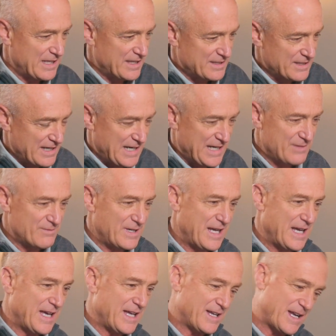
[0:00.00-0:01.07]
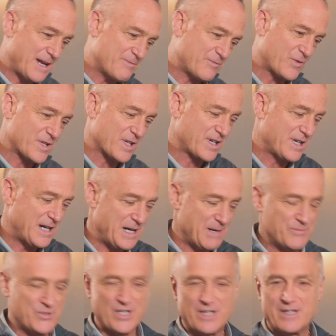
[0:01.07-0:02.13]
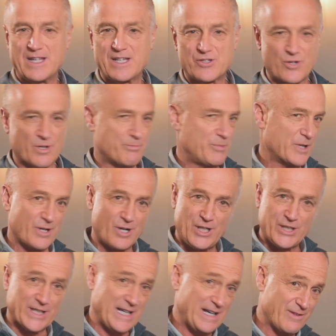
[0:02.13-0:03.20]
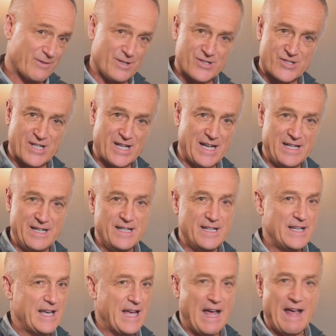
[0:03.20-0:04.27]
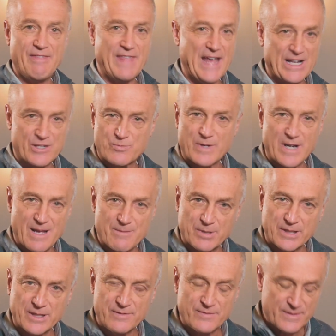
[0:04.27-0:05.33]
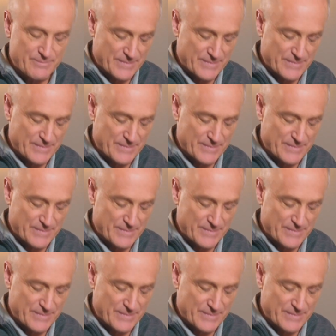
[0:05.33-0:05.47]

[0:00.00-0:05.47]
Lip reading: and Ayn Rand, and I'm for the Cubs, and they sort of put it all together and say, and that's what I believe.